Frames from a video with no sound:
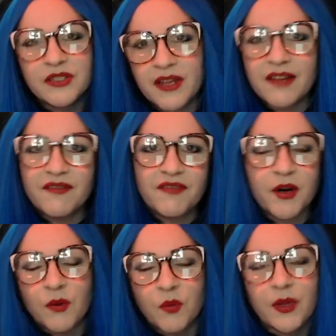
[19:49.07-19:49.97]
So they can
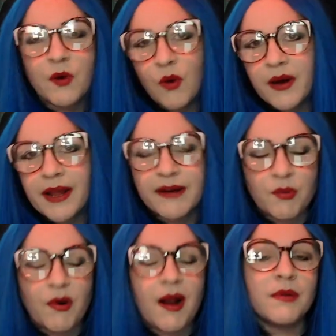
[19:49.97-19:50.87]
figure out, like, work out
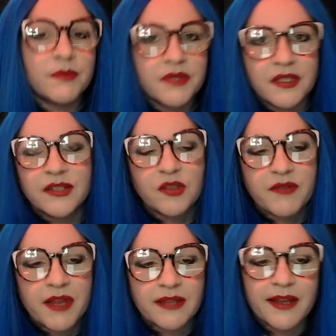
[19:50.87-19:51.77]
any problems, like, so
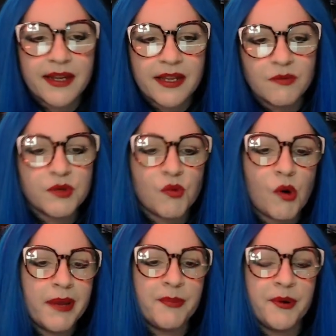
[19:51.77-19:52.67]
they can, like, give them to
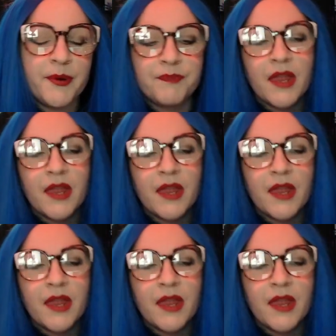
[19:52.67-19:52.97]
more people.